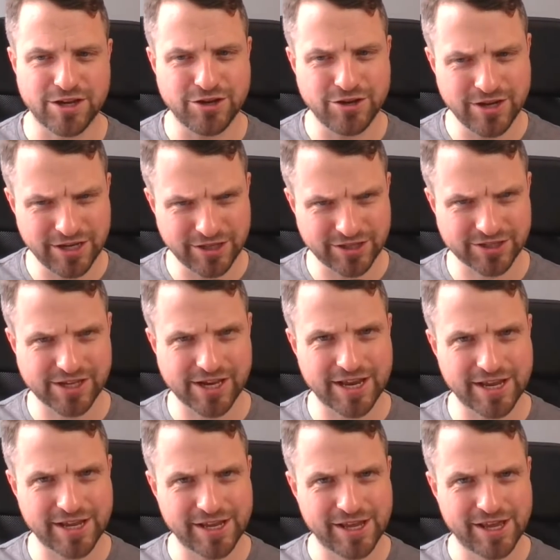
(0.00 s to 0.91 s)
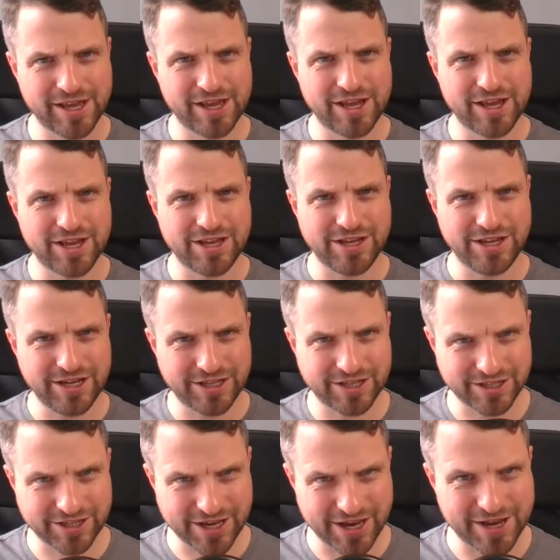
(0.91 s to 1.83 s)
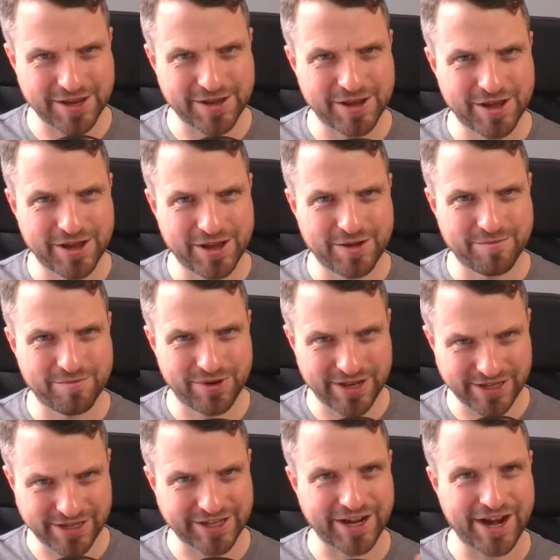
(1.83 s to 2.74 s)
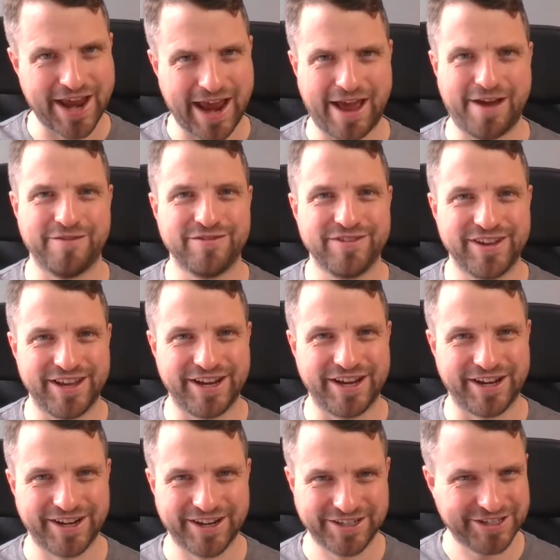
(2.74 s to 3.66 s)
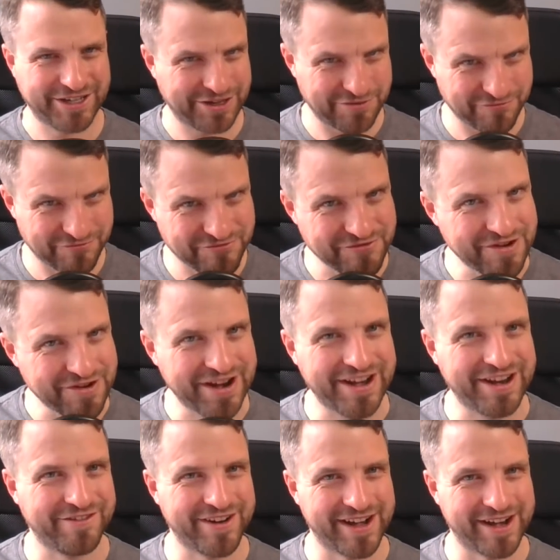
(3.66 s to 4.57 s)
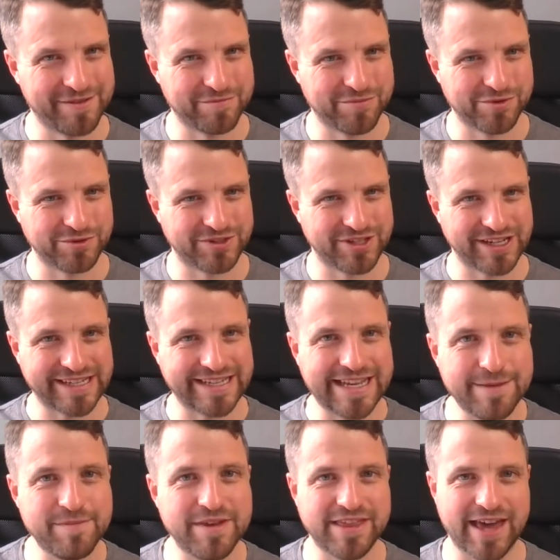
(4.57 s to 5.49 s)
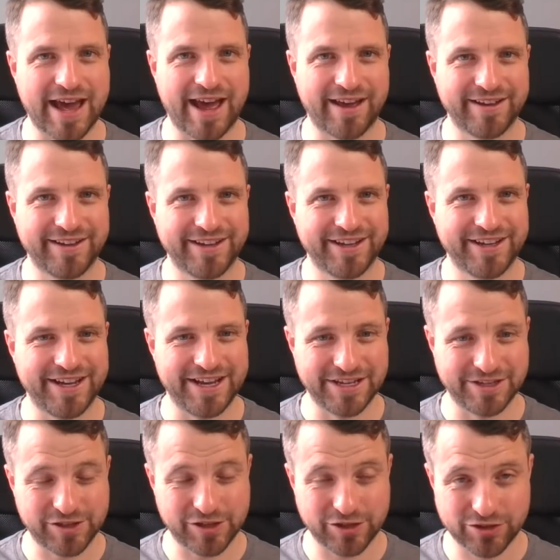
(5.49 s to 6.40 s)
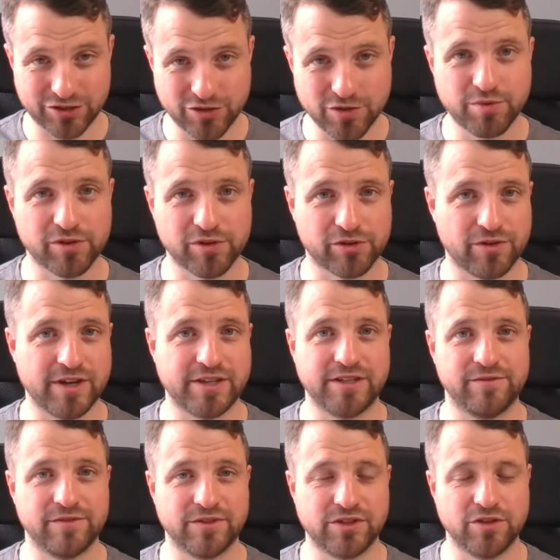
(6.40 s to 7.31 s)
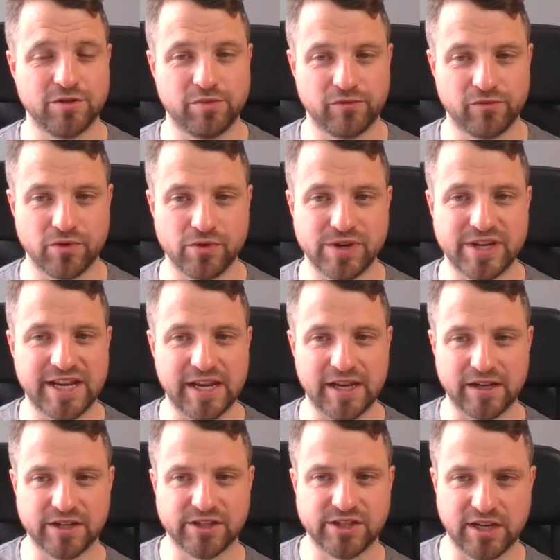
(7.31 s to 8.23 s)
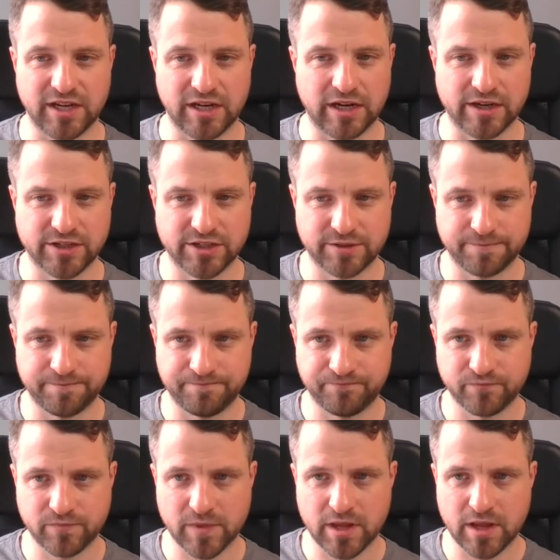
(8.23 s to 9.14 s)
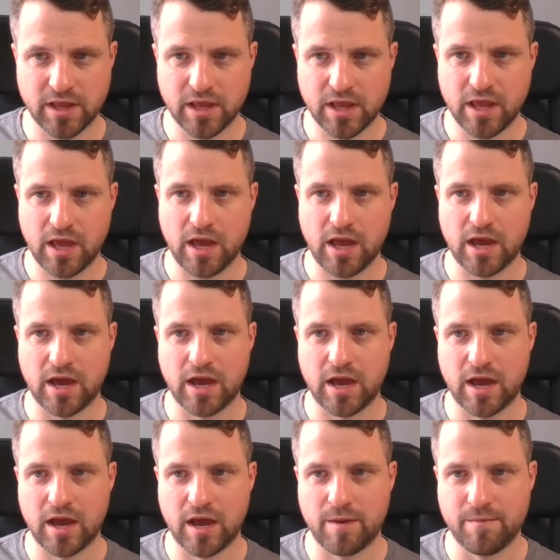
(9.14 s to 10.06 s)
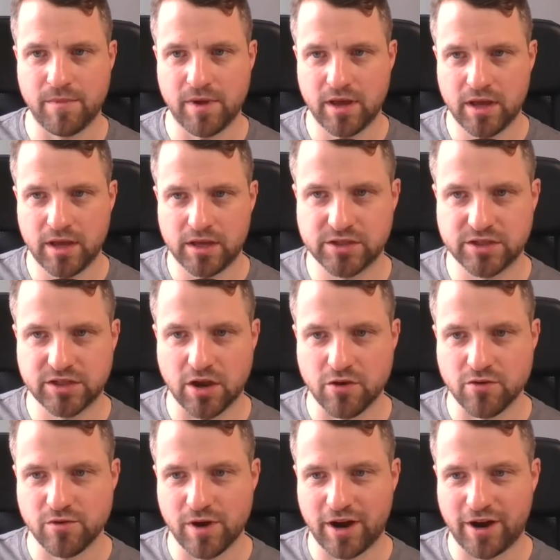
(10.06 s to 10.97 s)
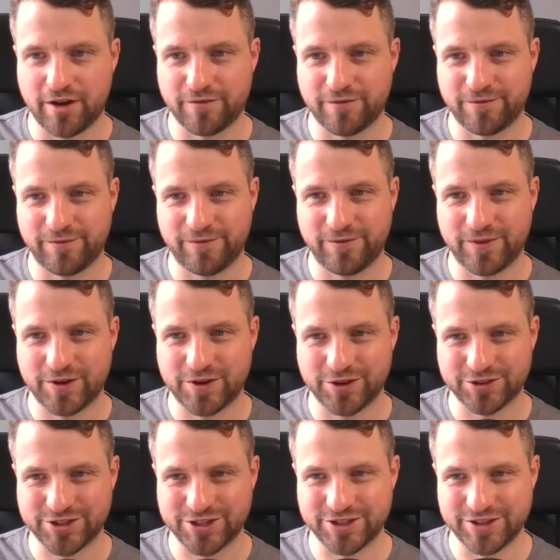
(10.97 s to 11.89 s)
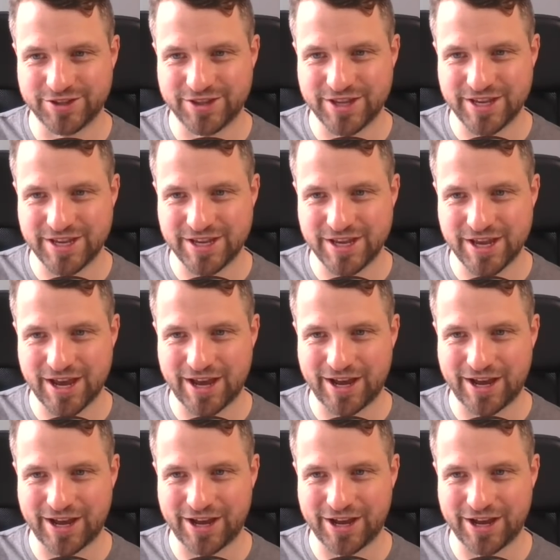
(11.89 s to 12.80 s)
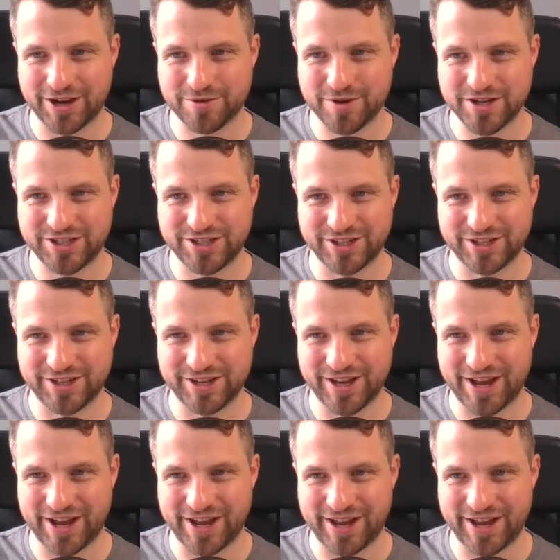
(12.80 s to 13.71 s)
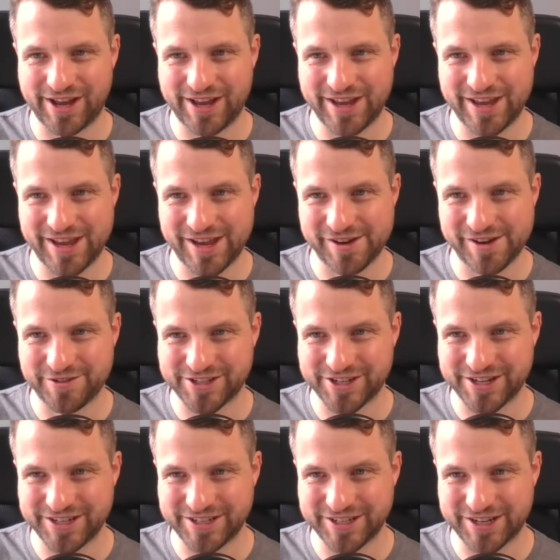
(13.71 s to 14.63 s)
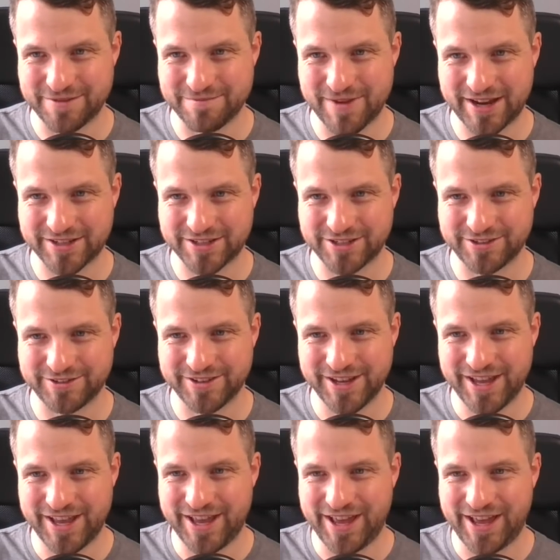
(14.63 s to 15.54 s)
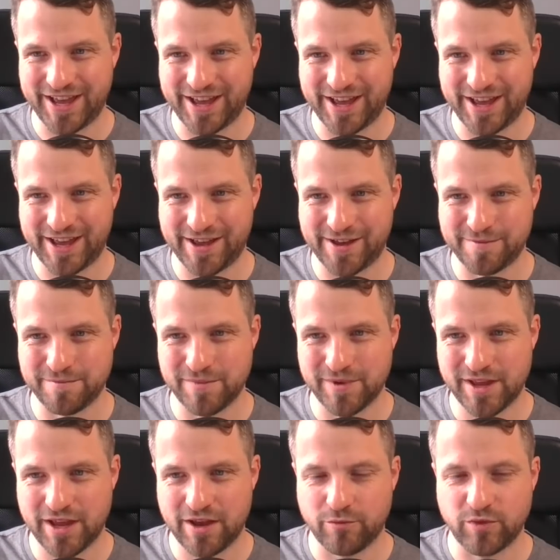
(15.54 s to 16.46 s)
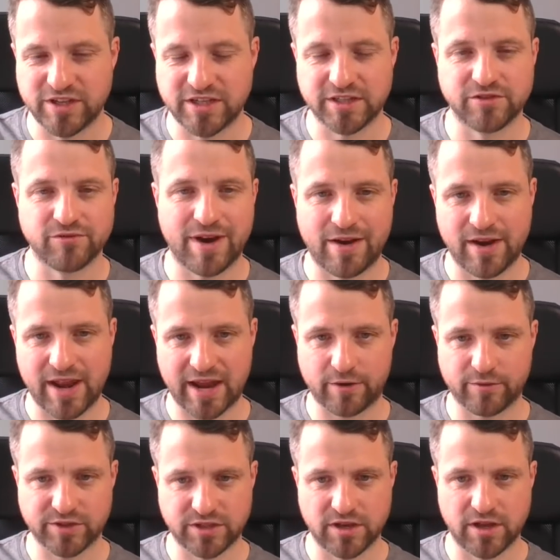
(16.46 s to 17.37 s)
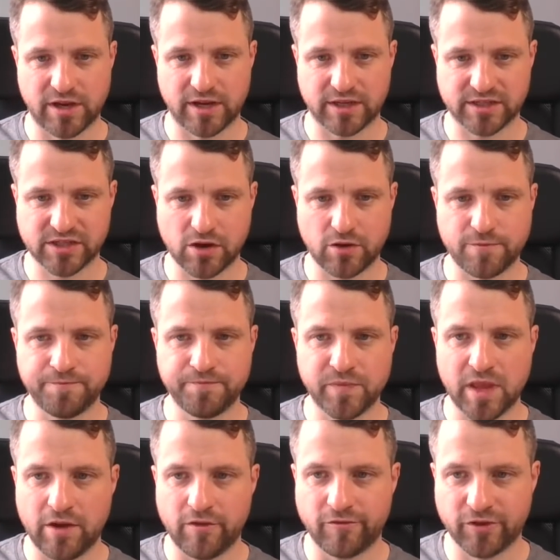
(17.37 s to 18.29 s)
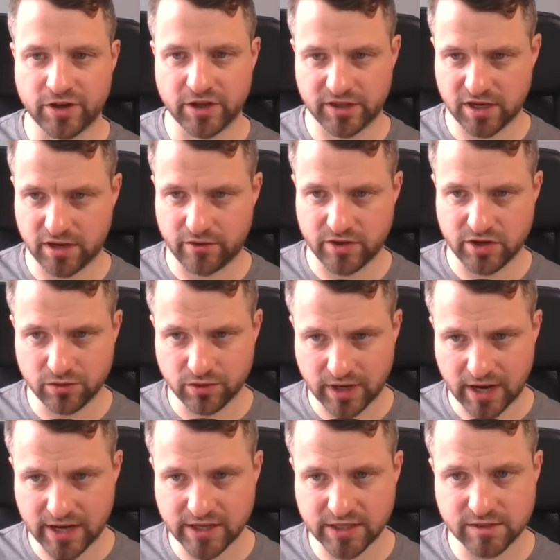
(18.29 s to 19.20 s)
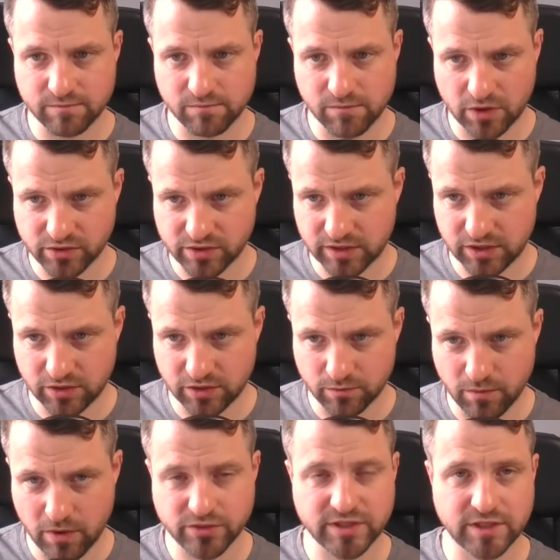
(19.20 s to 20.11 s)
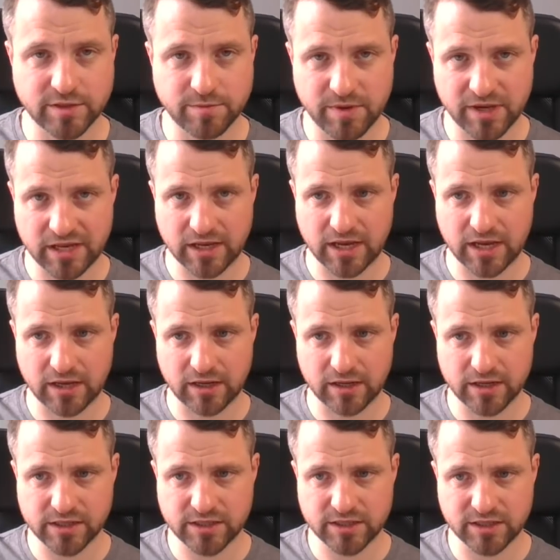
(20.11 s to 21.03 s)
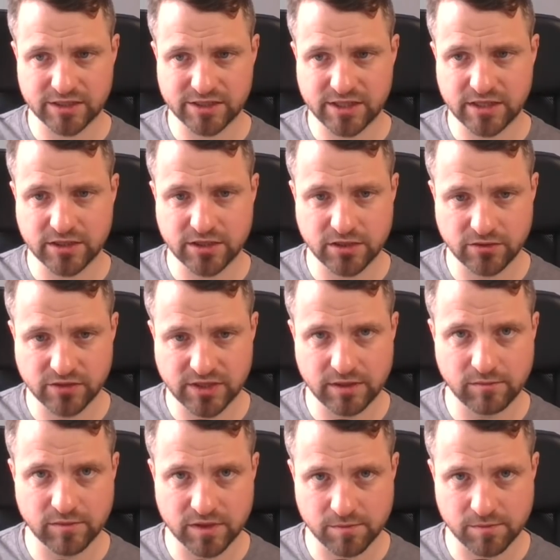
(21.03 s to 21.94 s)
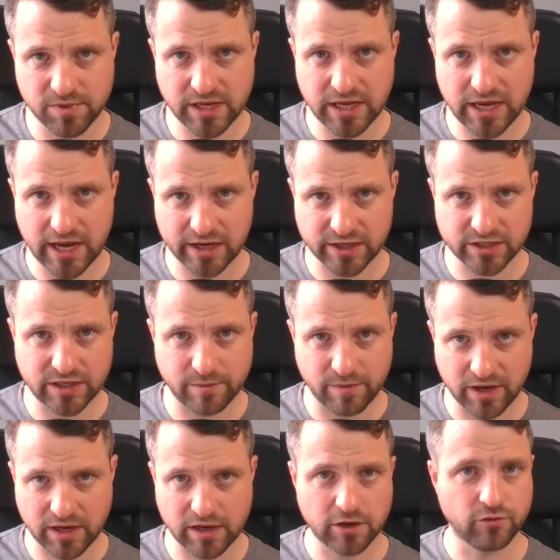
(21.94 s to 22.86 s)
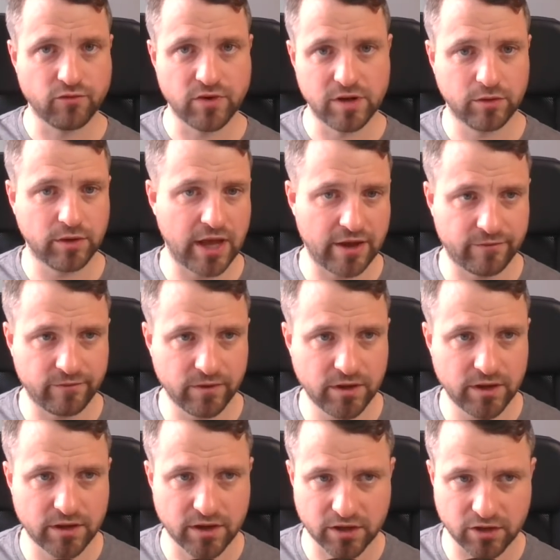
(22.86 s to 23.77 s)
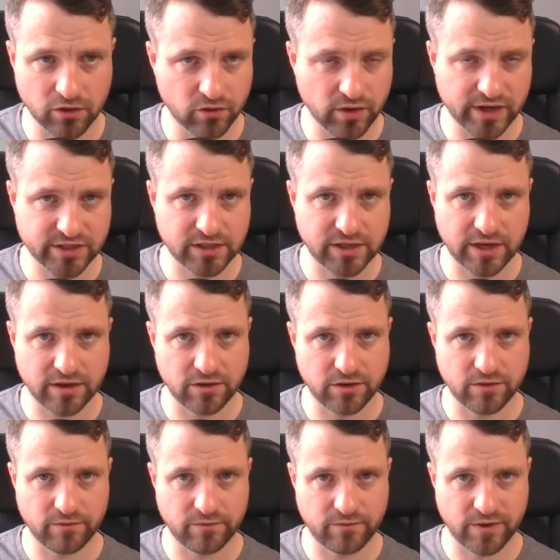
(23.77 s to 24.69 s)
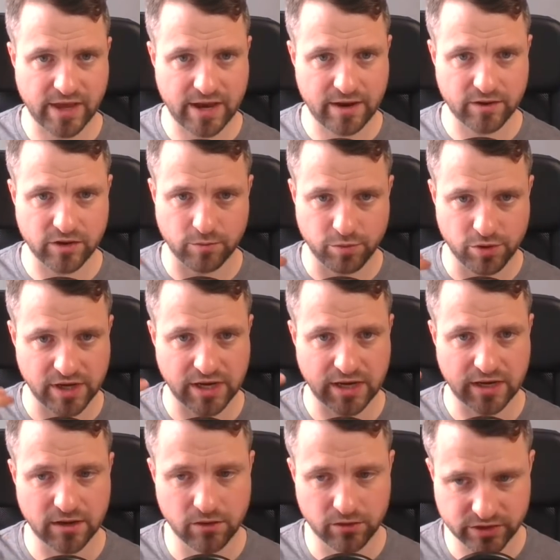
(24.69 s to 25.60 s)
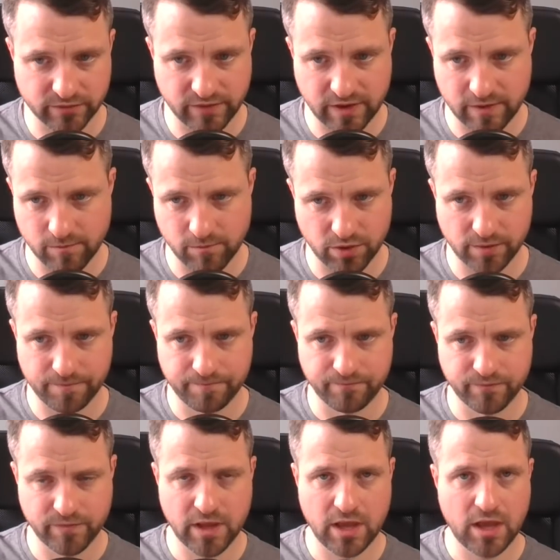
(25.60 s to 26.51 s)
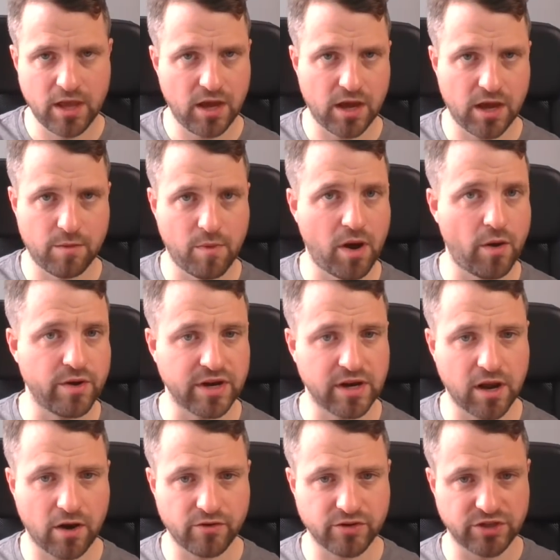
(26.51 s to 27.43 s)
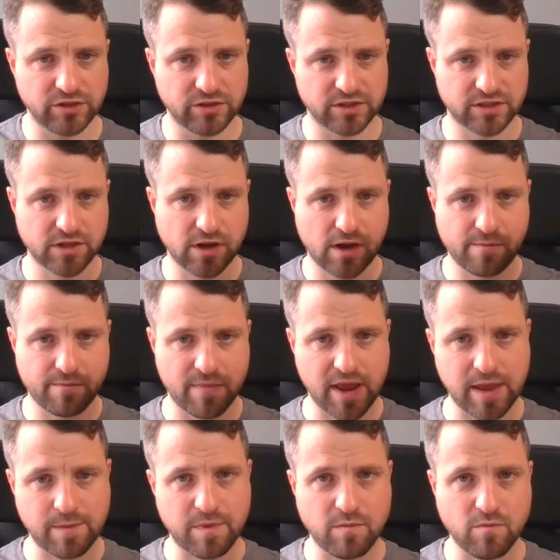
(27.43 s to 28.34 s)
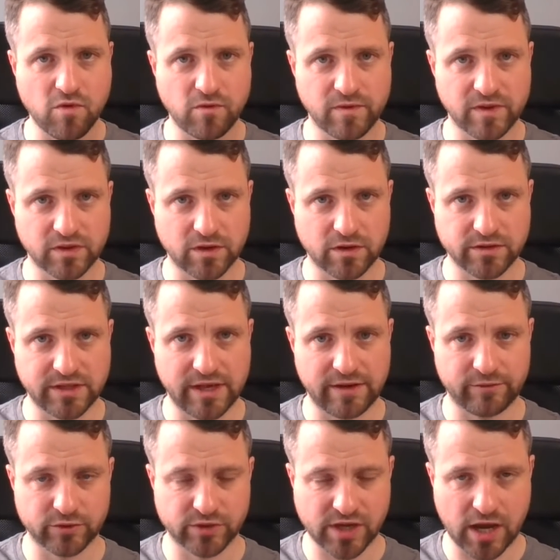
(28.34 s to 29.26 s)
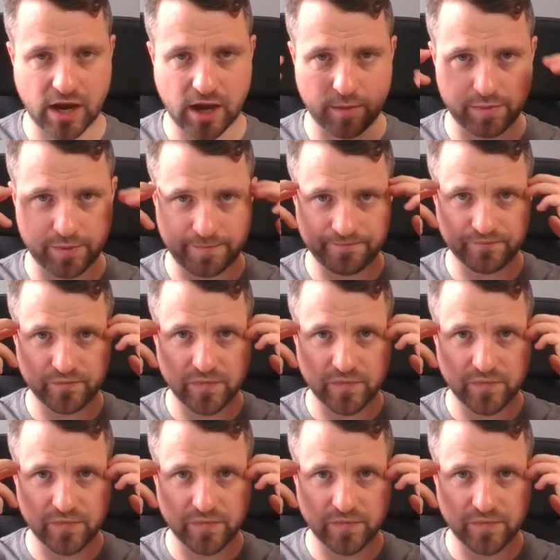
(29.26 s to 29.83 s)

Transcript: You need to say, you need to say, please can I have in English? It's really, really important. Give me that is super aggressive and super rude in English English. Um, so I've forgotten the uh, question uh, here, which I need to come back to, um, which is around language learning. So Vonantar, in your case, most you're mostly speaking English. Since you seem to be actually making a real effort, and I congratulate you for that, you're putting in lots of input. Um, I would encourage you to start maybe moving those levels up.